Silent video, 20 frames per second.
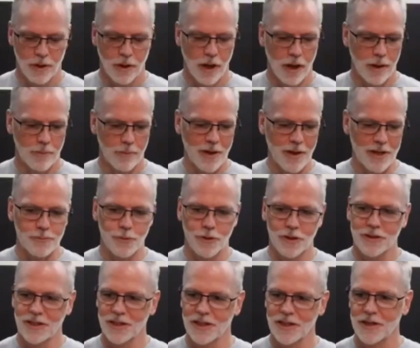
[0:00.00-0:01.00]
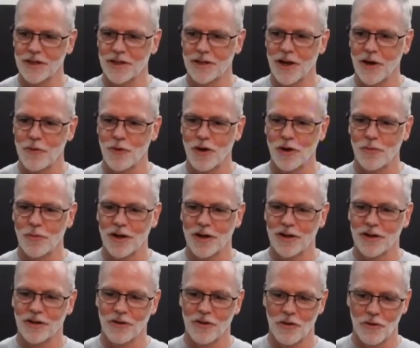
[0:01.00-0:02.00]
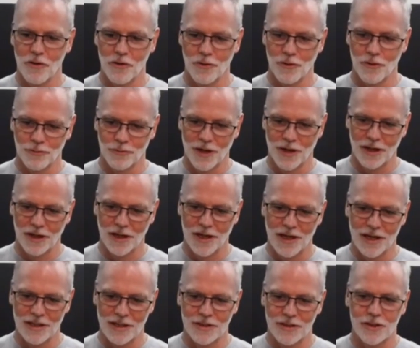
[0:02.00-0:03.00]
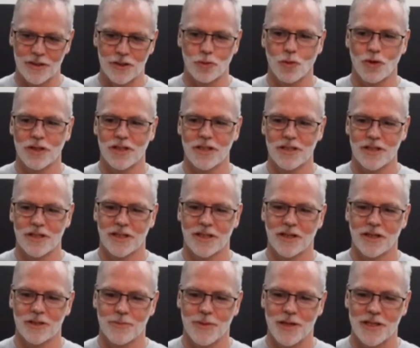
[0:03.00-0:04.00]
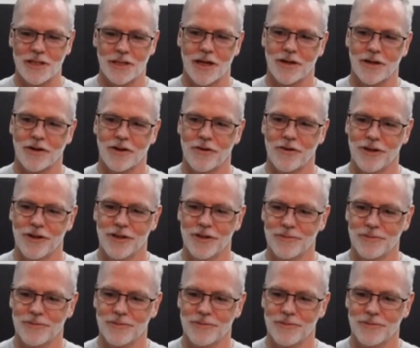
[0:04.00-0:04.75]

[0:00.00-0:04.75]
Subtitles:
best book that I recommend to all my clients is What Doesn't Kill Us by Scott Kearney.